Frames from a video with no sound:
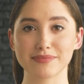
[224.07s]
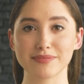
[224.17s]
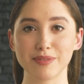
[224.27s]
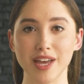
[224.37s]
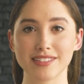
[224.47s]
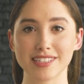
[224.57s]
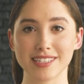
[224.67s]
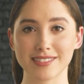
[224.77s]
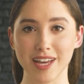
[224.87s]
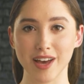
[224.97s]
Writing
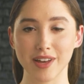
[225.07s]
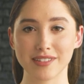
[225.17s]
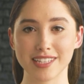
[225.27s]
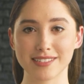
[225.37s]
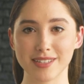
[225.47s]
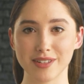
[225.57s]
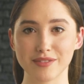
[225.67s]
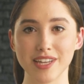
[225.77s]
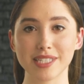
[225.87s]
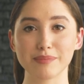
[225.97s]
is the heart and soul
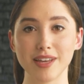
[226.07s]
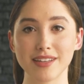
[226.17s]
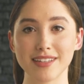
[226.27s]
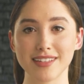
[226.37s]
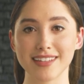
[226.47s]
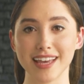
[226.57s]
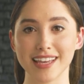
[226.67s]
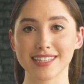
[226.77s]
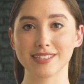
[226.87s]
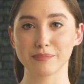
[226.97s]
of any book,
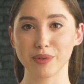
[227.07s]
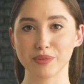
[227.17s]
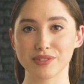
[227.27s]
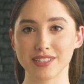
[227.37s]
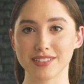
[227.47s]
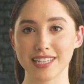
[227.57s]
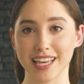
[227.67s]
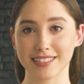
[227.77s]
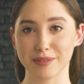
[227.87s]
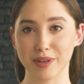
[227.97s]
and it's important to
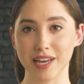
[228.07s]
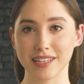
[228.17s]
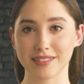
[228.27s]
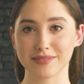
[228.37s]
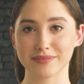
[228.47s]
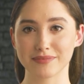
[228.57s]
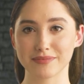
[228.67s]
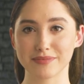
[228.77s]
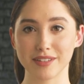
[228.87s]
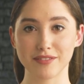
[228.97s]
get it right.
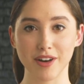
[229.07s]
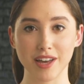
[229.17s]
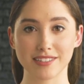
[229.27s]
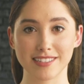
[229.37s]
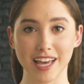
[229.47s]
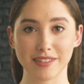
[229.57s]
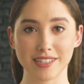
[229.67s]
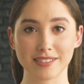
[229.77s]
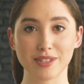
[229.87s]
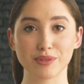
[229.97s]
The first step
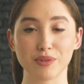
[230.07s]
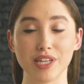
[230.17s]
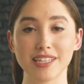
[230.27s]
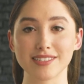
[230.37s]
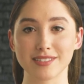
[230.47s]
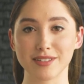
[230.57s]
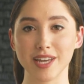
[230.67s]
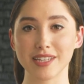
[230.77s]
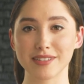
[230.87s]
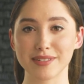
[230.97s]
is to create a
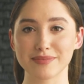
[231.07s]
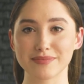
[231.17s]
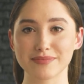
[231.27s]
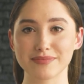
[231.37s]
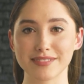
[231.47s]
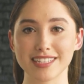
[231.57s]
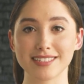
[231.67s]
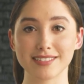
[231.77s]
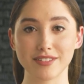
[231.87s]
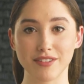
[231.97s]
script. This
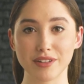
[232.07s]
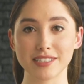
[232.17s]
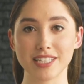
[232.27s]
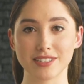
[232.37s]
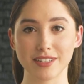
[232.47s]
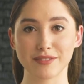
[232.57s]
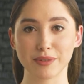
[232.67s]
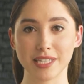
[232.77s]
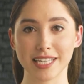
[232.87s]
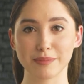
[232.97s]
is the foundation of
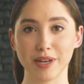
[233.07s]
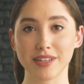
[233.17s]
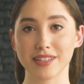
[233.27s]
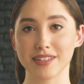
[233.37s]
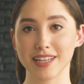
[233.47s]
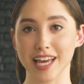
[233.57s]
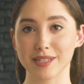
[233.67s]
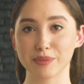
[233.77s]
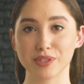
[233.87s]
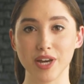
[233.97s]
your ebook
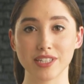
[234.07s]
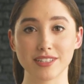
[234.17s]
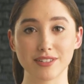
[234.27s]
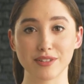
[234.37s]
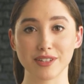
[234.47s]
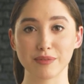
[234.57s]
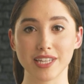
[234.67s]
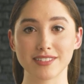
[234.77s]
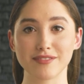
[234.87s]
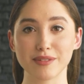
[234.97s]
and will guide you through the
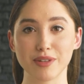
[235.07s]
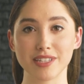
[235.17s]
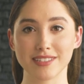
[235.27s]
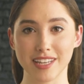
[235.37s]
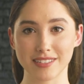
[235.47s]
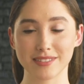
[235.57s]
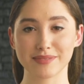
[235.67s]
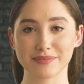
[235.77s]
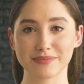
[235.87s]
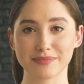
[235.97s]
rest of the process.
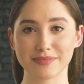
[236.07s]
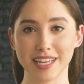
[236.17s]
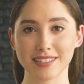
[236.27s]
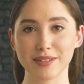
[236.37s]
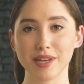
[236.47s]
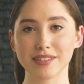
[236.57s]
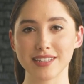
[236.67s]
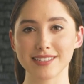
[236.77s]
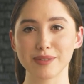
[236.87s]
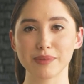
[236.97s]
A script
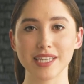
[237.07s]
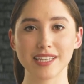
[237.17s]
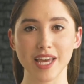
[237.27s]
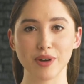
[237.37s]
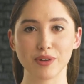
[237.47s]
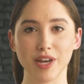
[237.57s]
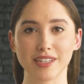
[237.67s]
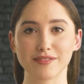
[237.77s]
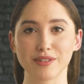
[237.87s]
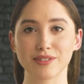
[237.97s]
is simply an
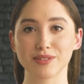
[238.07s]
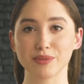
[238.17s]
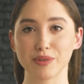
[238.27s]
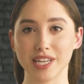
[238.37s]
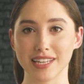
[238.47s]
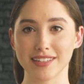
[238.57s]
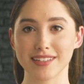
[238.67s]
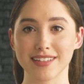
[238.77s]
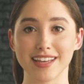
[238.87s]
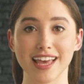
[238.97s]
outline of your story,
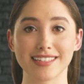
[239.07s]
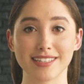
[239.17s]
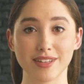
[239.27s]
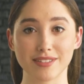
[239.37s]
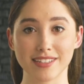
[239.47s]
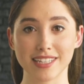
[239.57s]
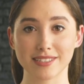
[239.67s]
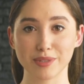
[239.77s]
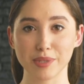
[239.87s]
and it doesn't need to